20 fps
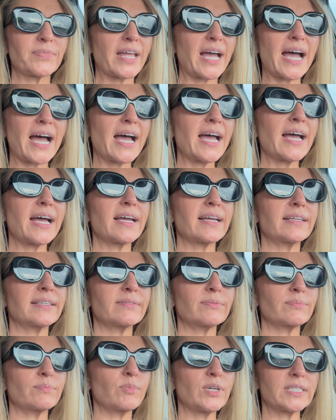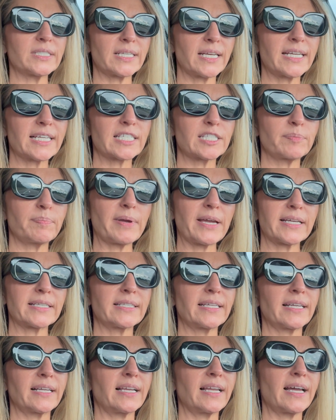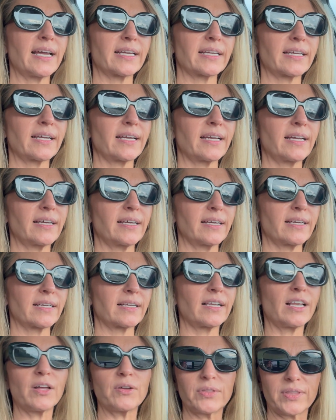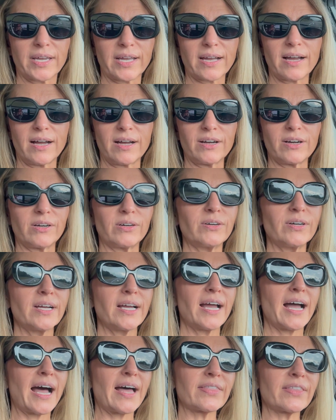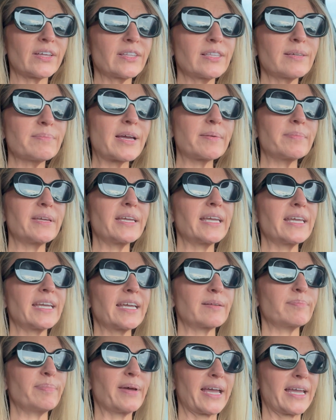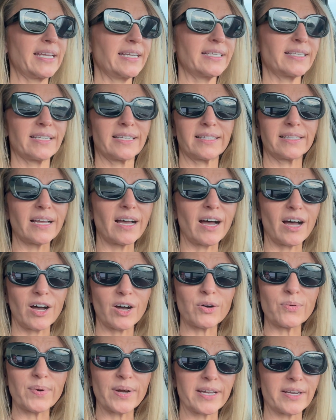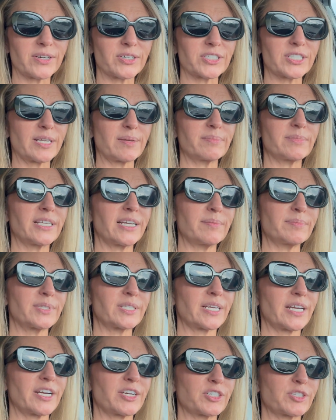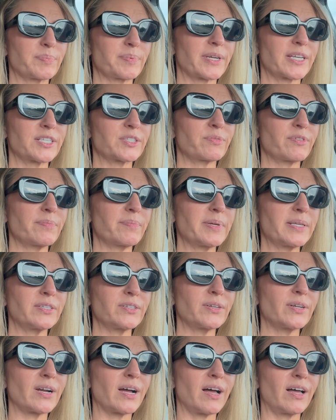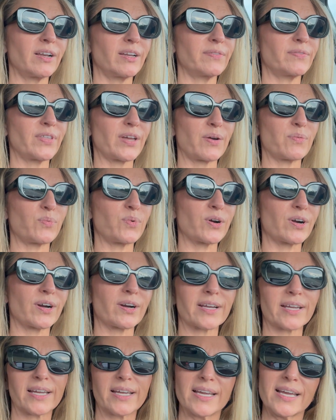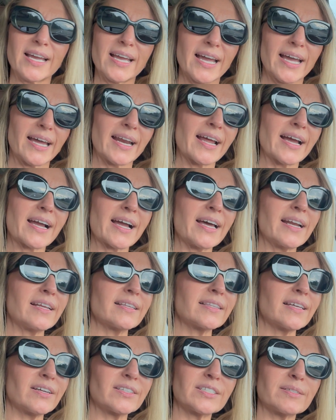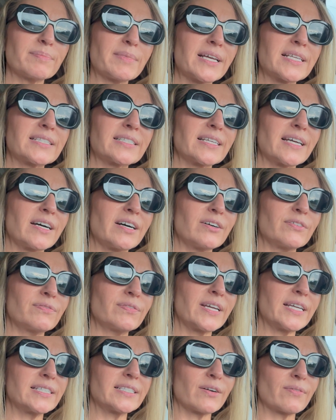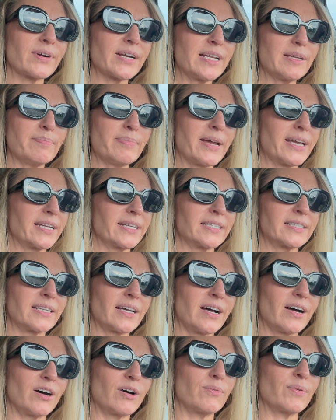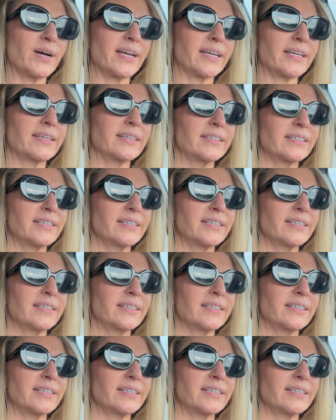I wasn't expecting like a clothing haul. I thought that maybe he had painted the hallway or something upstairs, because we've been doing all of that work. And I kind of thought to myself, he's already painted the hallway.